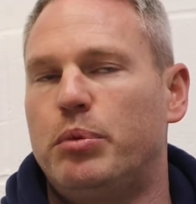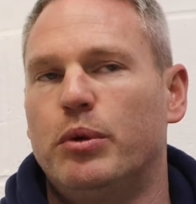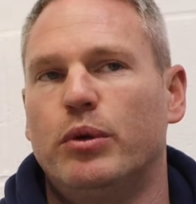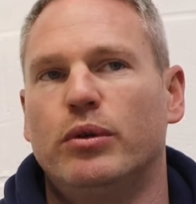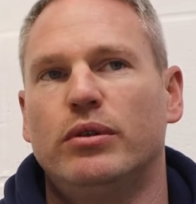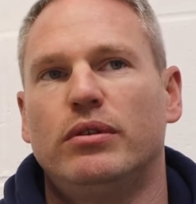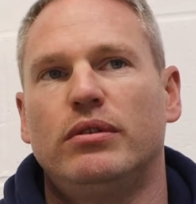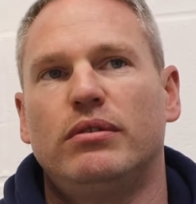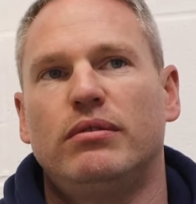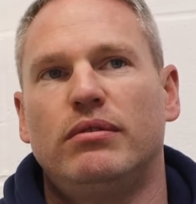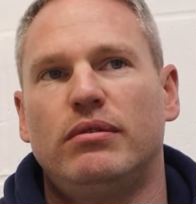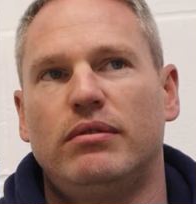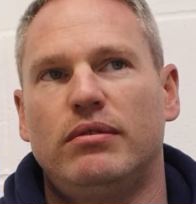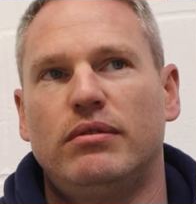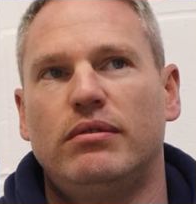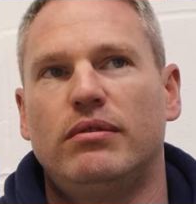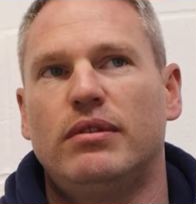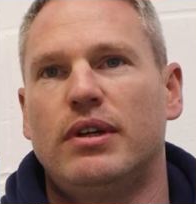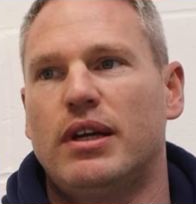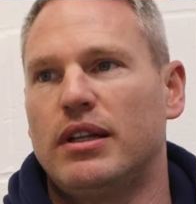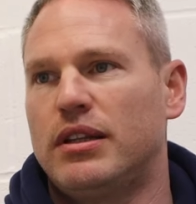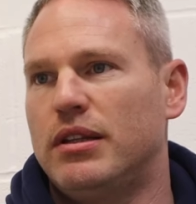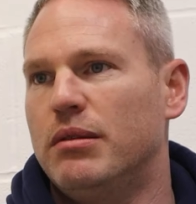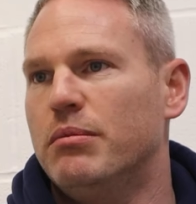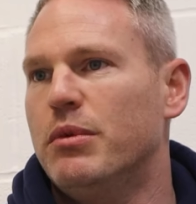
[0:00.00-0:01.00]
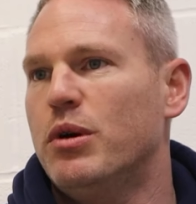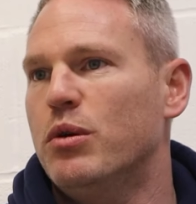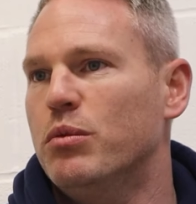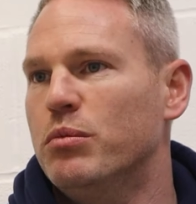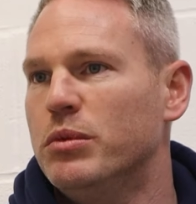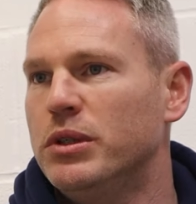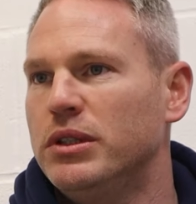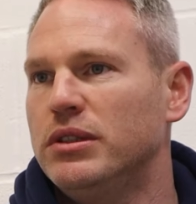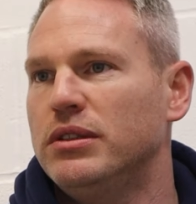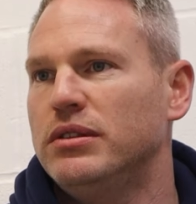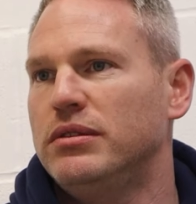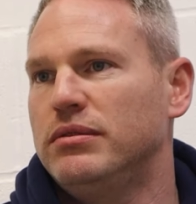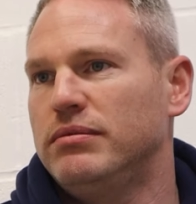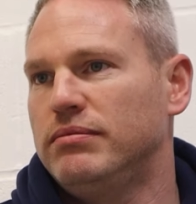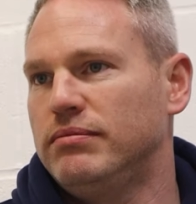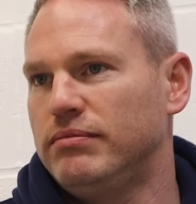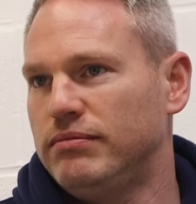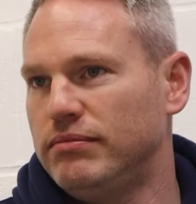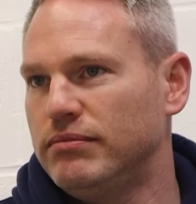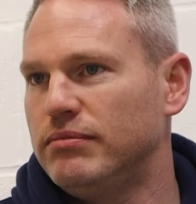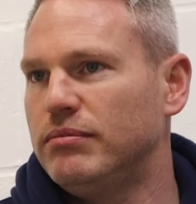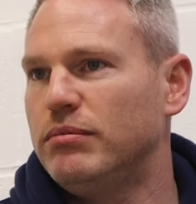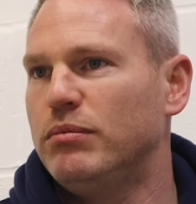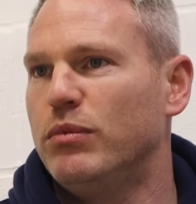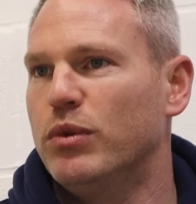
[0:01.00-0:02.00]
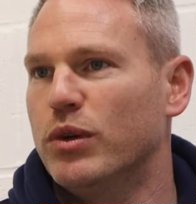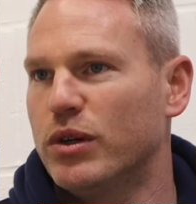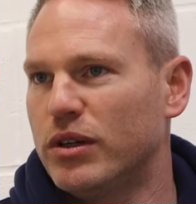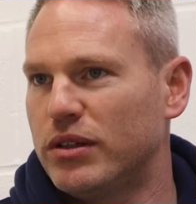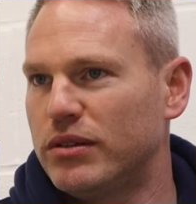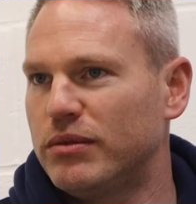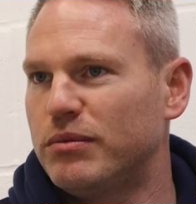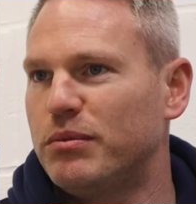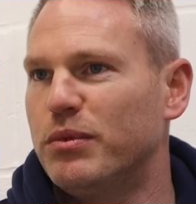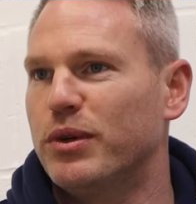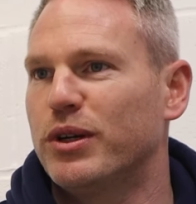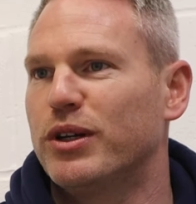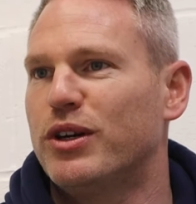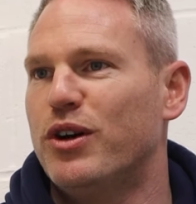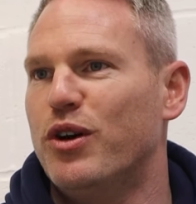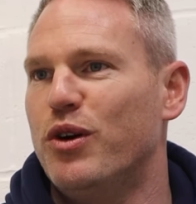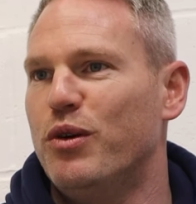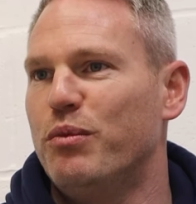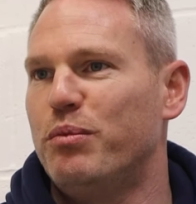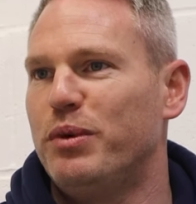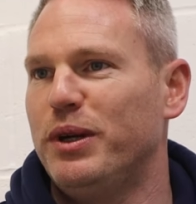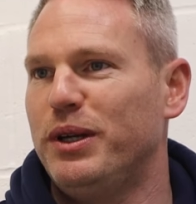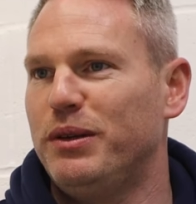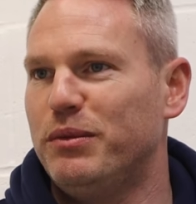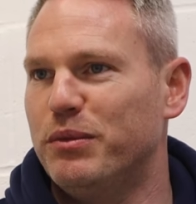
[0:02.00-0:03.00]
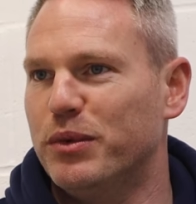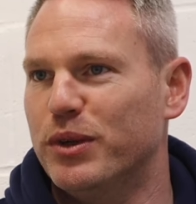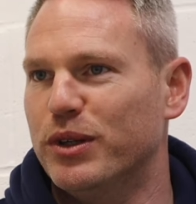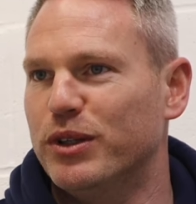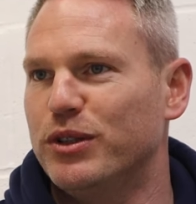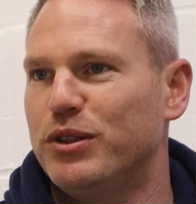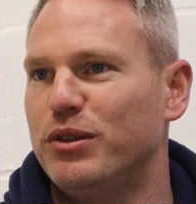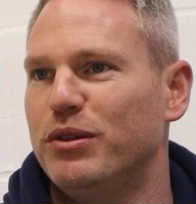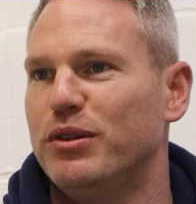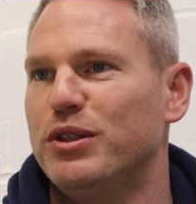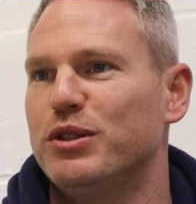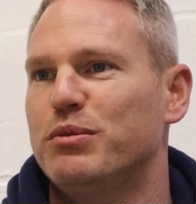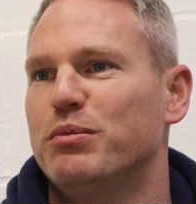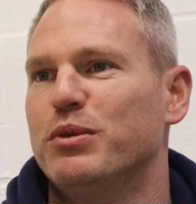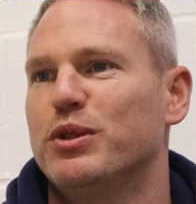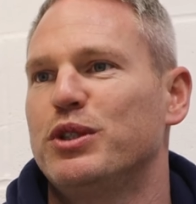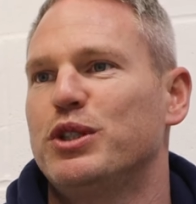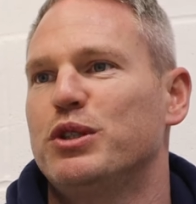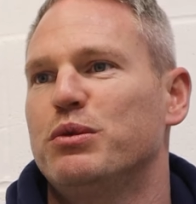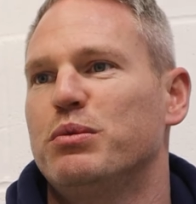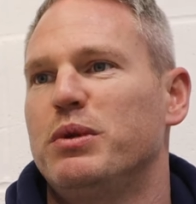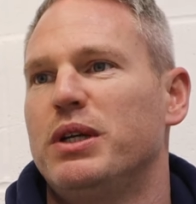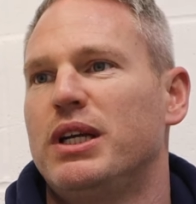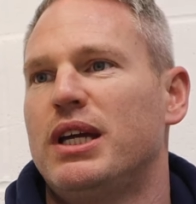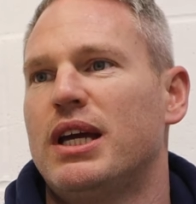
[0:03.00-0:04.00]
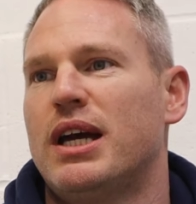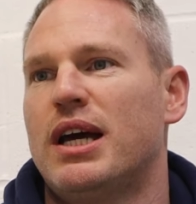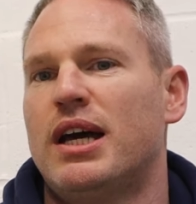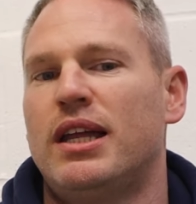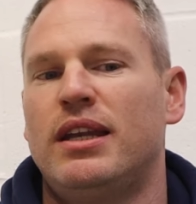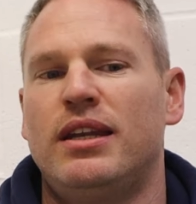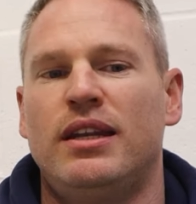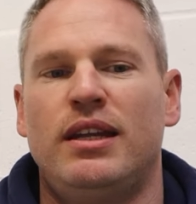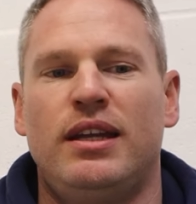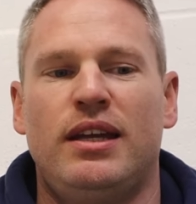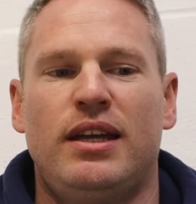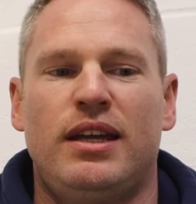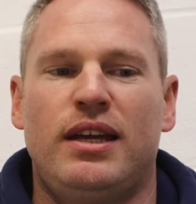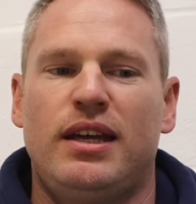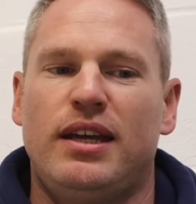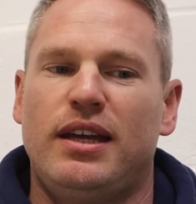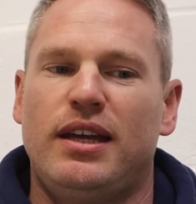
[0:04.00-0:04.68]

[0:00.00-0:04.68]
But at the moment, we're, we're coping, we're doing as much as we can